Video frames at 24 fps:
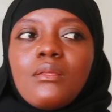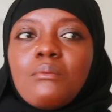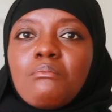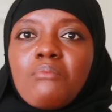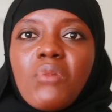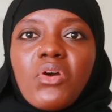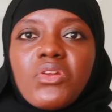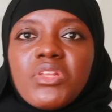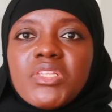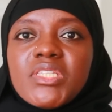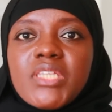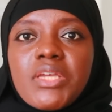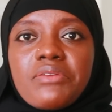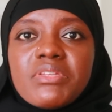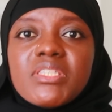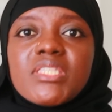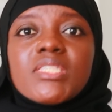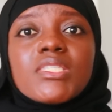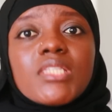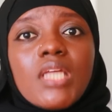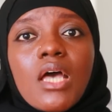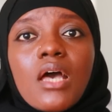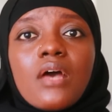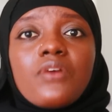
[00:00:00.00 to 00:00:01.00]
Monetary
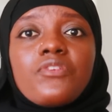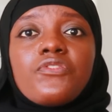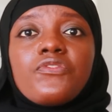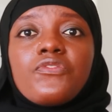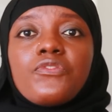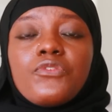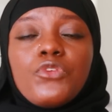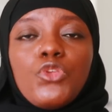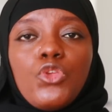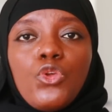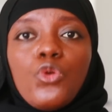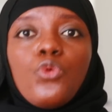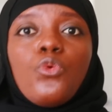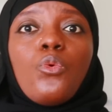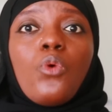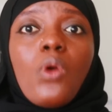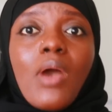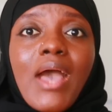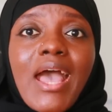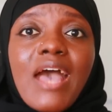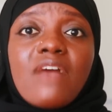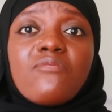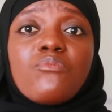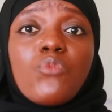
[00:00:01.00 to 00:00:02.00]
stuff you
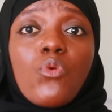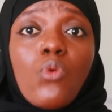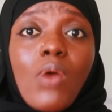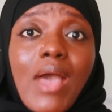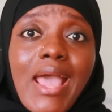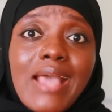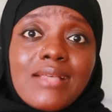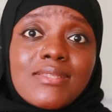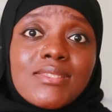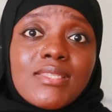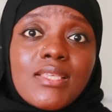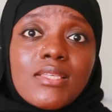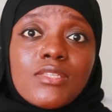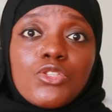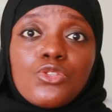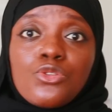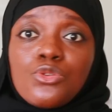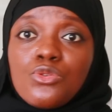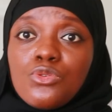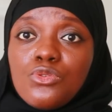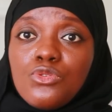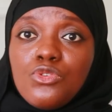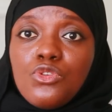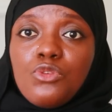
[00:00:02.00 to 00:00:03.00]
will have more access
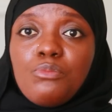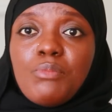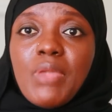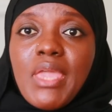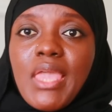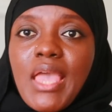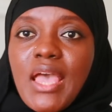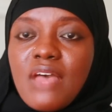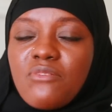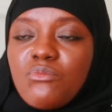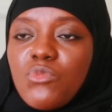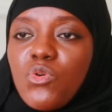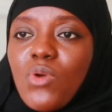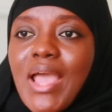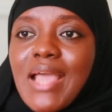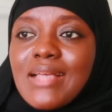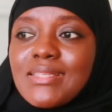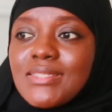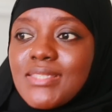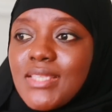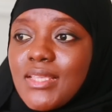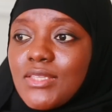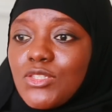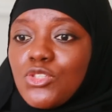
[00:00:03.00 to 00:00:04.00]
to. You may have more
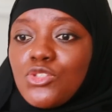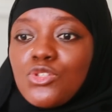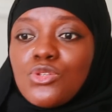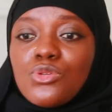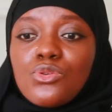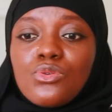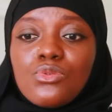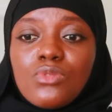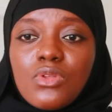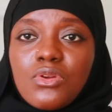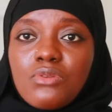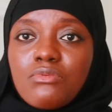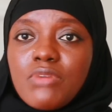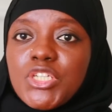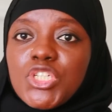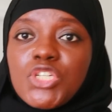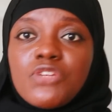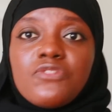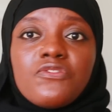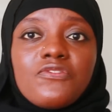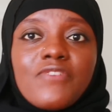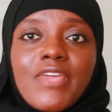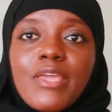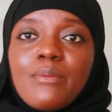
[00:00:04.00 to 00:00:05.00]
access to the
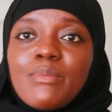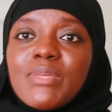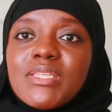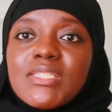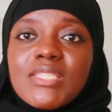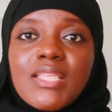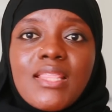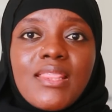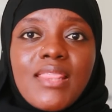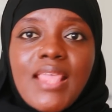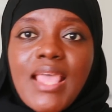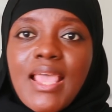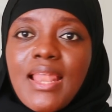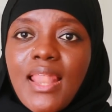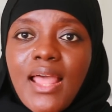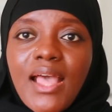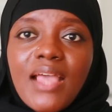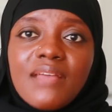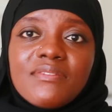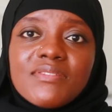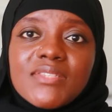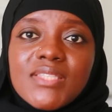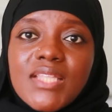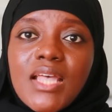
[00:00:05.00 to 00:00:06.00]
rich and famous and their
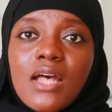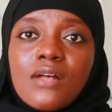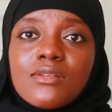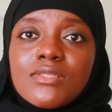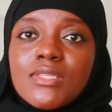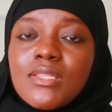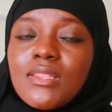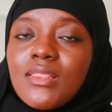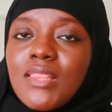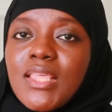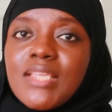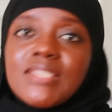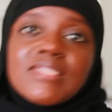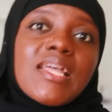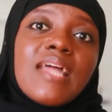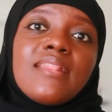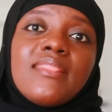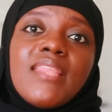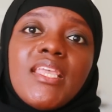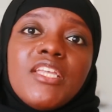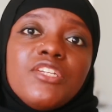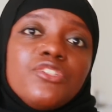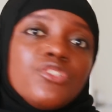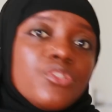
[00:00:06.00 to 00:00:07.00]
lifestyles and things
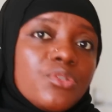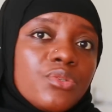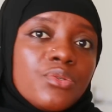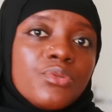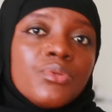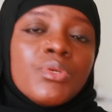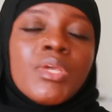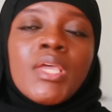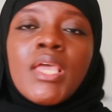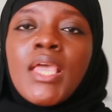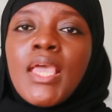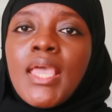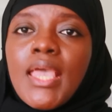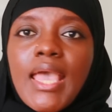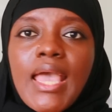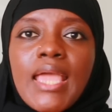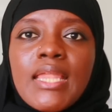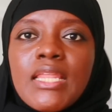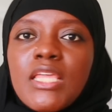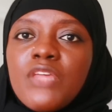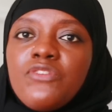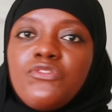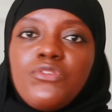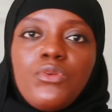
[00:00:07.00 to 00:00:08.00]
that they do.
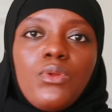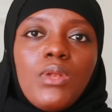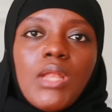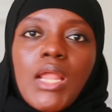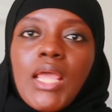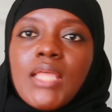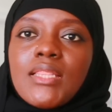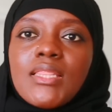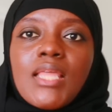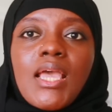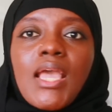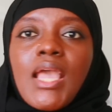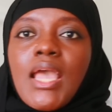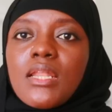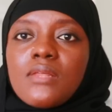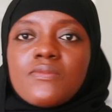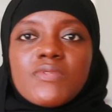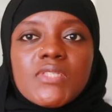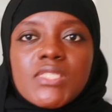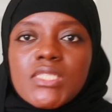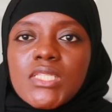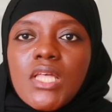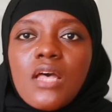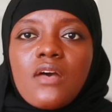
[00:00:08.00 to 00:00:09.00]
And if you like that kind
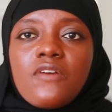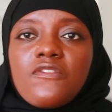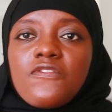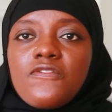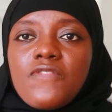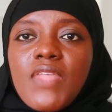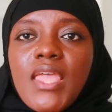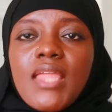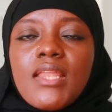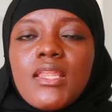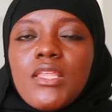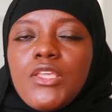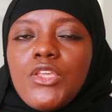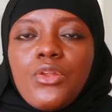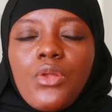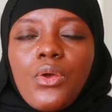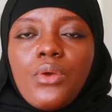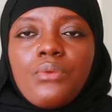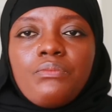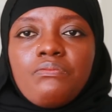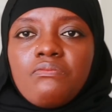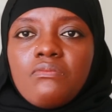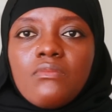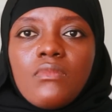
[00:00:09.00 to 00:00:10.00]
of stuff, then, you
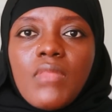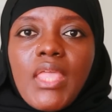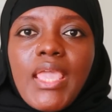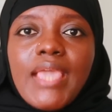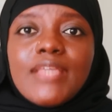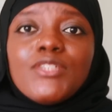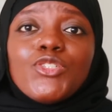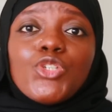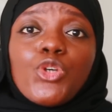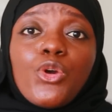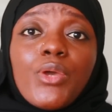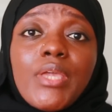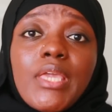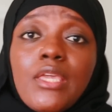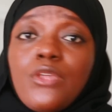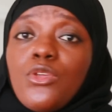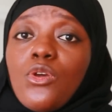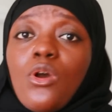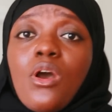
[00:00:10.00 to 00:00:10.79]
know, enjoy it.